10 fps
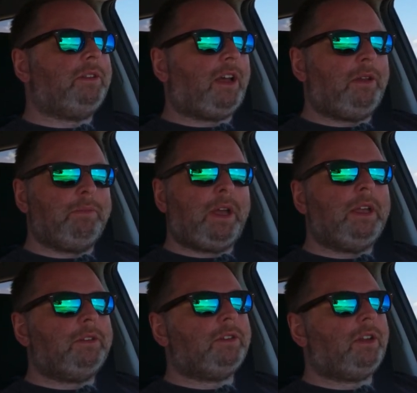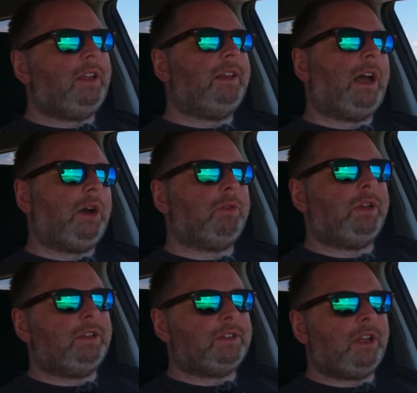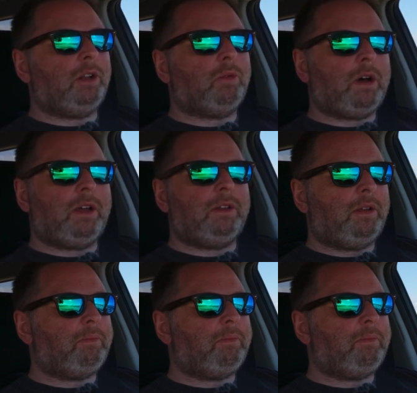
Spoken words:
time-based, and now it is kilowatt